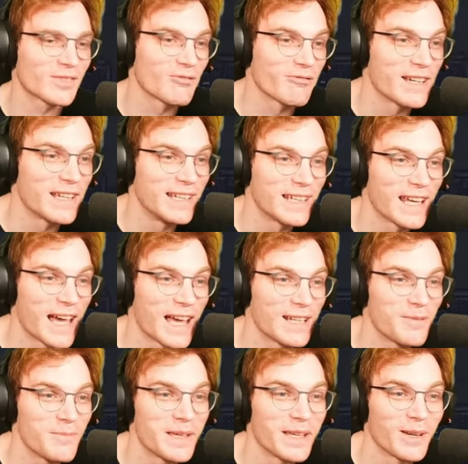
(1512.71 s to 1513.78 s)
reading ahead
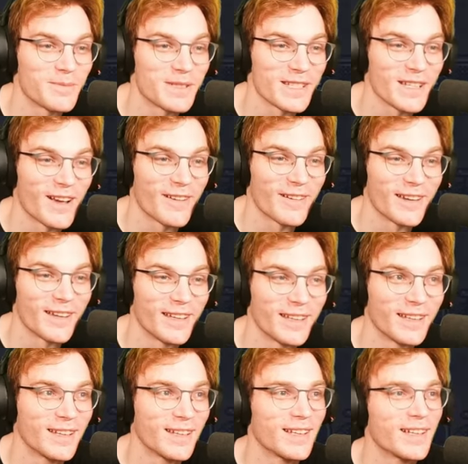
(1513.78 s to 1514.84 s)
of me? I'm sorry.
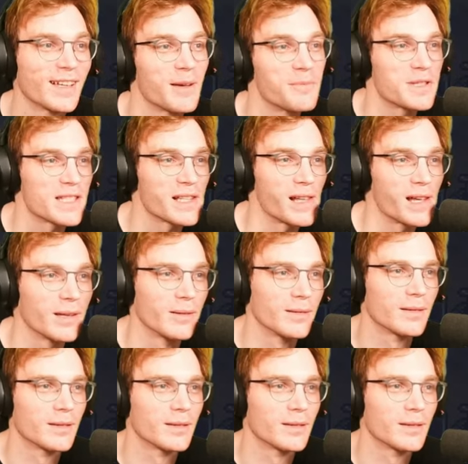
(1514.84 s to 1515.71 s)
I'm slow.